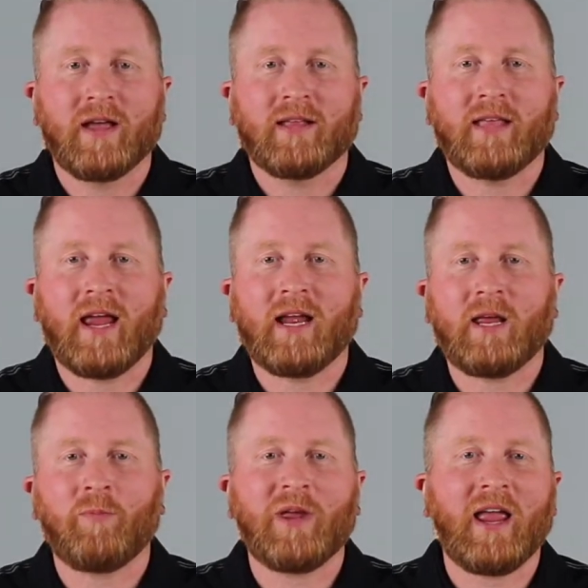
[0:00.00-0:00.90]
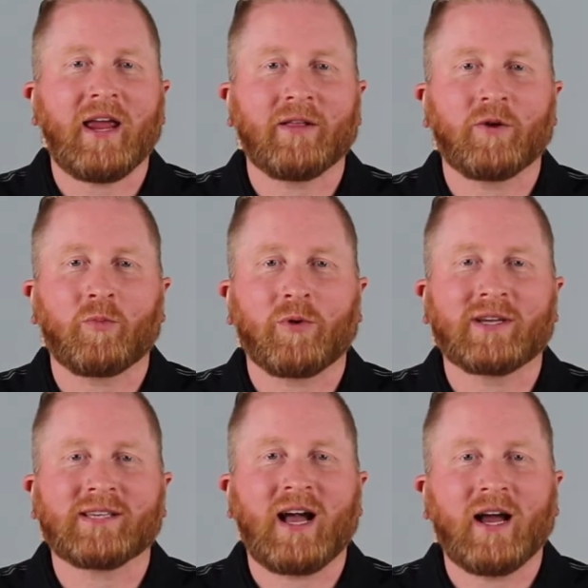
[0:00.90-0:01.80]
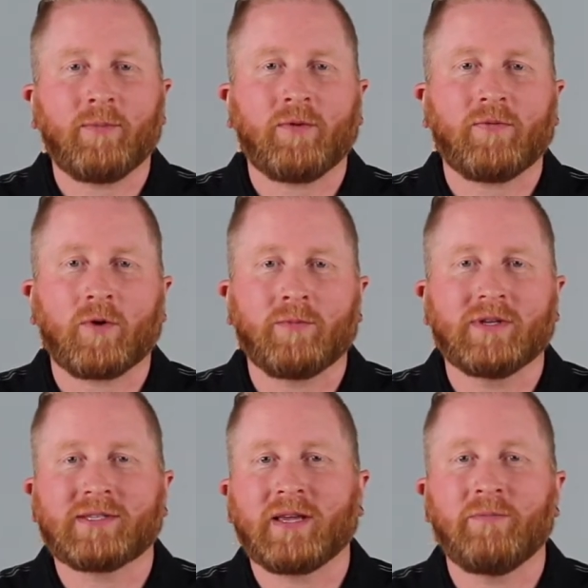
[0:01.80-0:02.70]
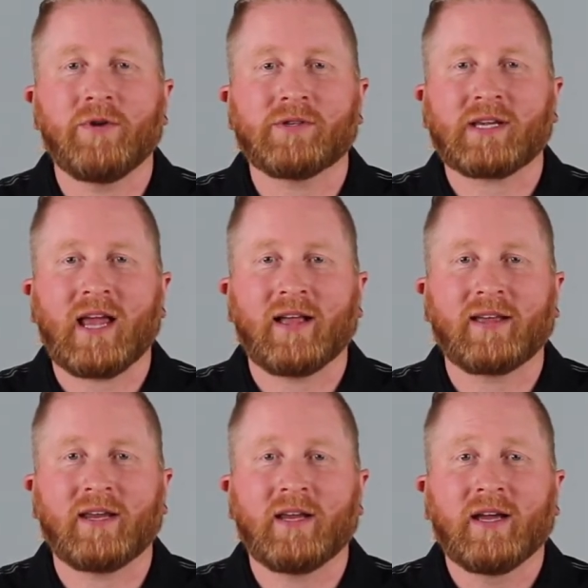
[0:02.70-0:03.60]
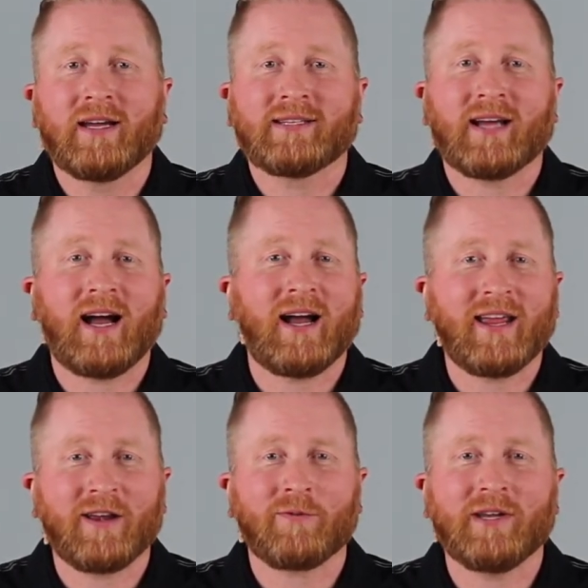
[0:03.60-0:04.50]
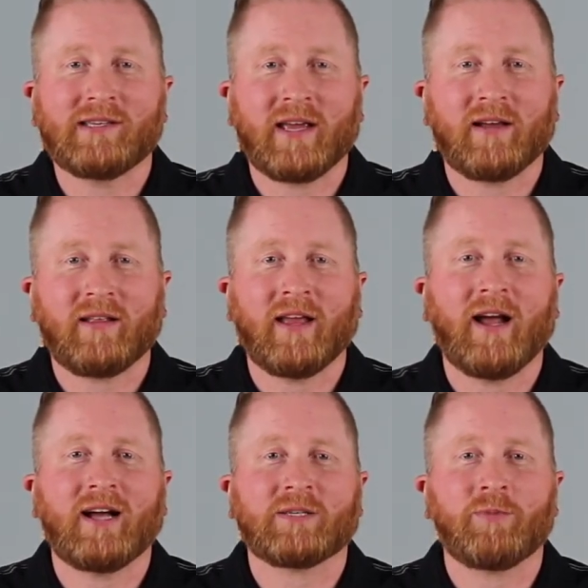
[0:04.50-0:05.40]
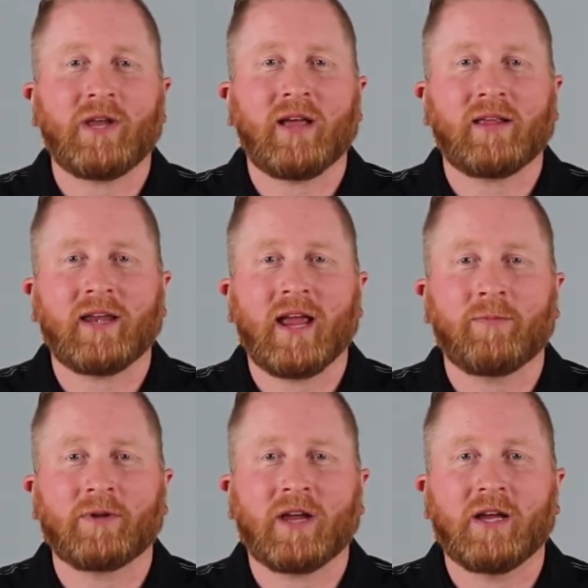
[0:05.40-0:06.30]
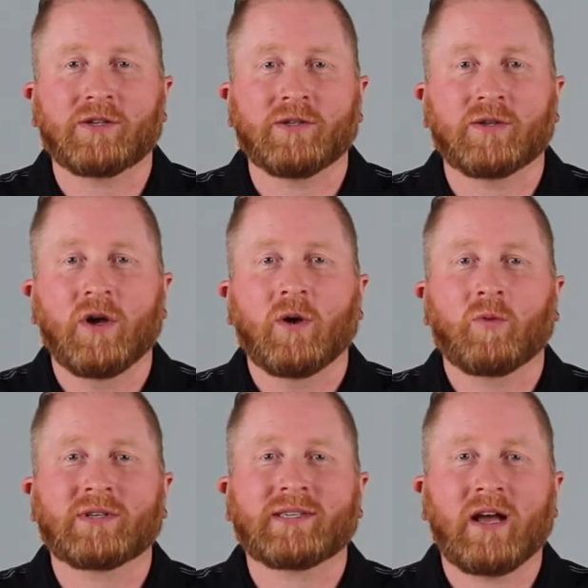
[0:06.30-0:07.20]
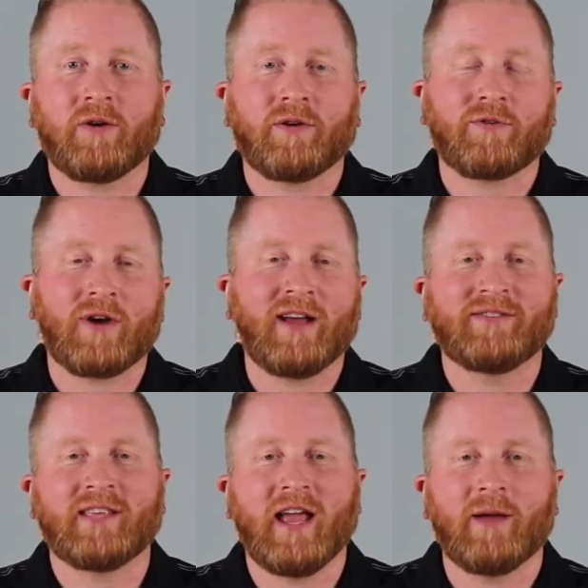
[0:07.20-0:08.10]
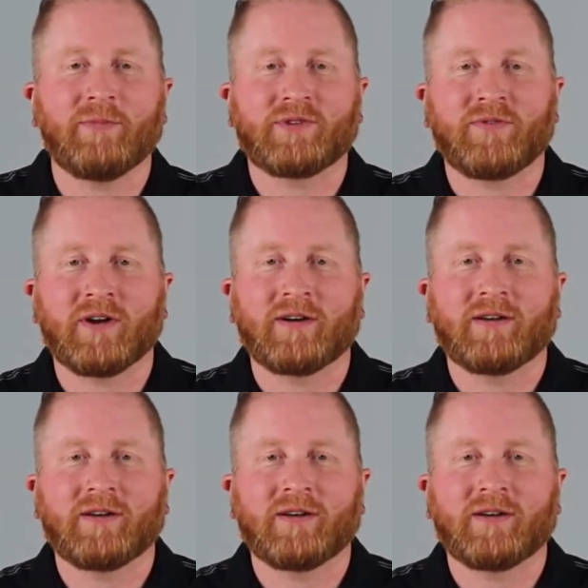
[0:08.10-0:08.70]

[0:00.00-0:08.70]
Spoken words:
The AD-P.Halo brings high performance and musicality to high-end retail and hospitality applications where sound drives the atmosphere.